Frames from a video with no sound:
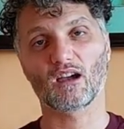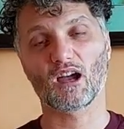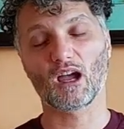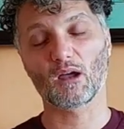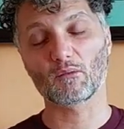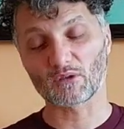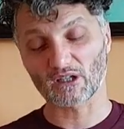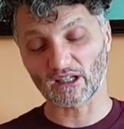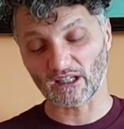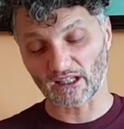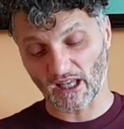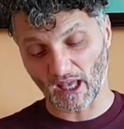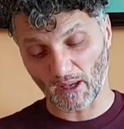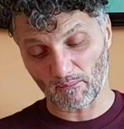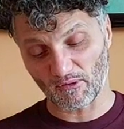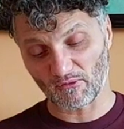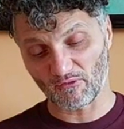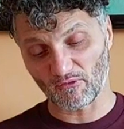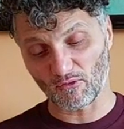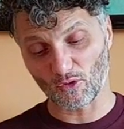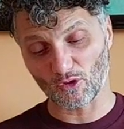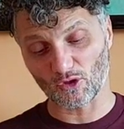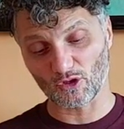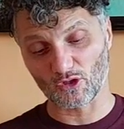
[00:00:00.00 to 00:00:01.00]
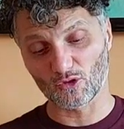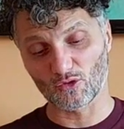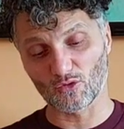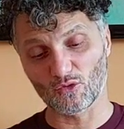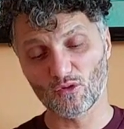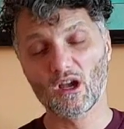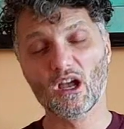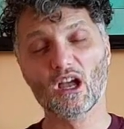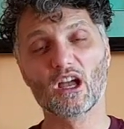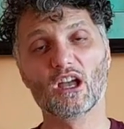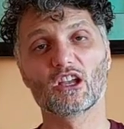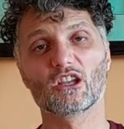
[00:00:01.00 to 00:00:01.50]
I'm really happy for
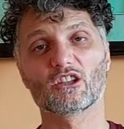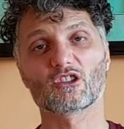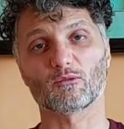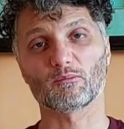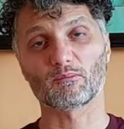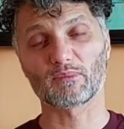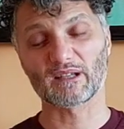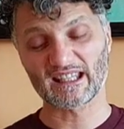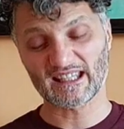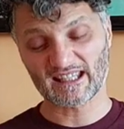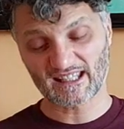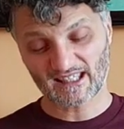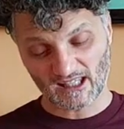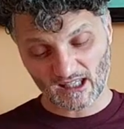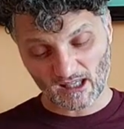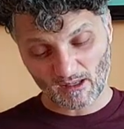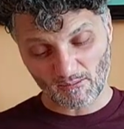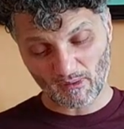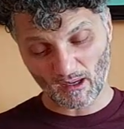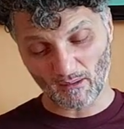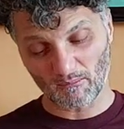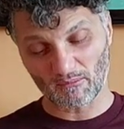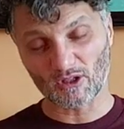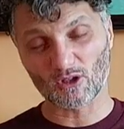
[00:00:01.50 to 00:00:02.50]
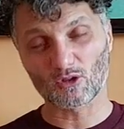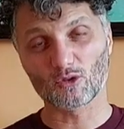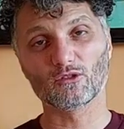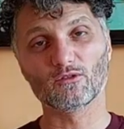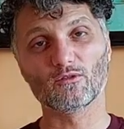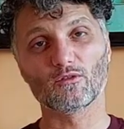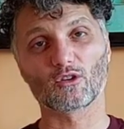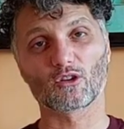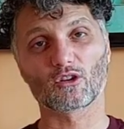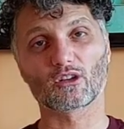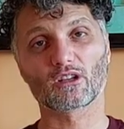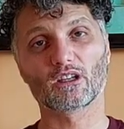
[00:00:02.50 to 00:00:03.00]
you. So please keep up the good
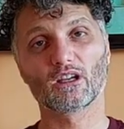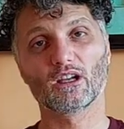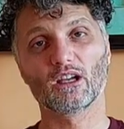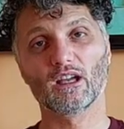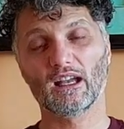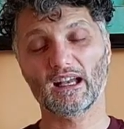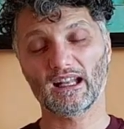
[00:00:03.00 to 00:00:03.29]
work.